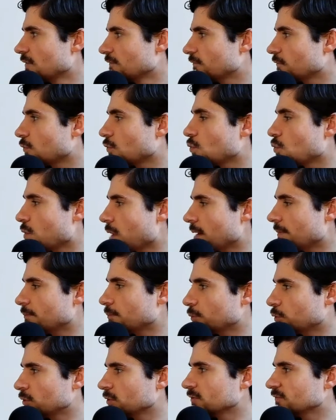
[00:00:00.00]
for
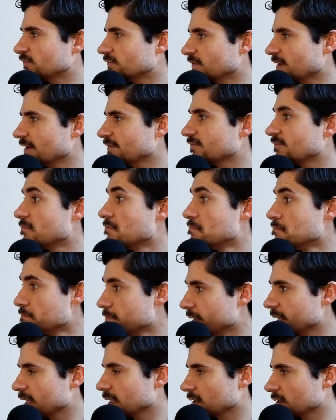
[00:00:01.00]
1.5
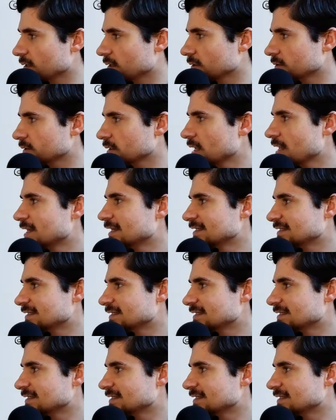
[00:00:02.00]
million,